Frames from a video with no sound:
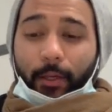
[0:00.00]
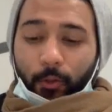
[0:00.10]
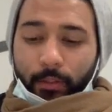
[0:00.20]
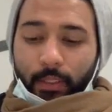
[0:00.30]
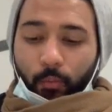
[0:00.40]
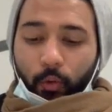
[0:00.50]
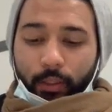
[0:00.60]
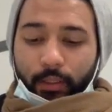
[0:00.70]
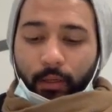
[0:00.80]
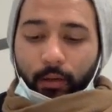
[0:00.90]
I got some
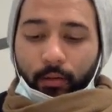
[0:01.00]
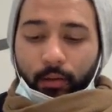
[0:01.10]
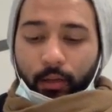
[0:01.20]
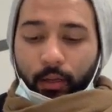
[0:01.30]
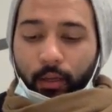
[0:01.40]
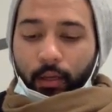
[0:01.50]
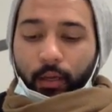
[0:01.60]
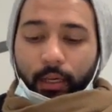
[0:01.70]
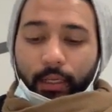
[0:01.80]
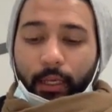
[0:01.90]
work done,
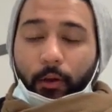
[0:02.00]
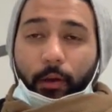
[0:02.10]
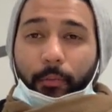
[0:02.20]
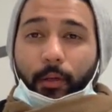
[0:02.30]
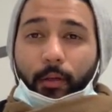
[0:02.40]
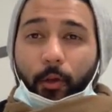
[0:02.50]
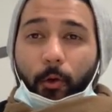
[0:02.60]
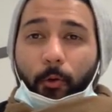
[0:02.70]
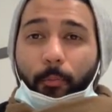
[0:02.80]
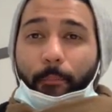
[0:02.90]
and now I'm gonna
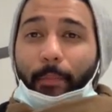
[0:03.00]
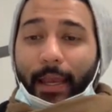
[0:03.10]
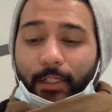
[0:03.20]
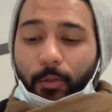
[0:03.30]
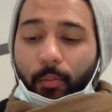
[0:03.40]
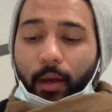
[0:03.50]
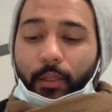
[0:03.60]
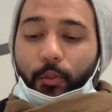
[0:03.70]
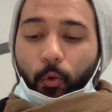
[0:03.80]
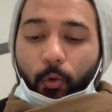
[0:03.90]
go back to my
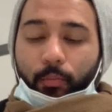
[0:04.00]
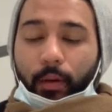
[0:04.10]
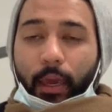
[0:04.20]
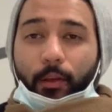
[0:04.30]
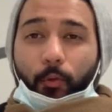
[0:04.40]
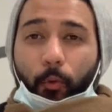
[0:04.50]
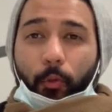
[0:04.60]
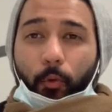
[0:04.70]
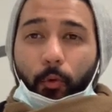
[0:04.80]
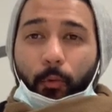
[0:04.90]
dorm at North
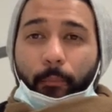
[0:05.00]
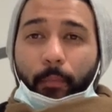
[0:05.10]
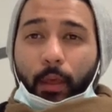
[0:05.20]
Hall.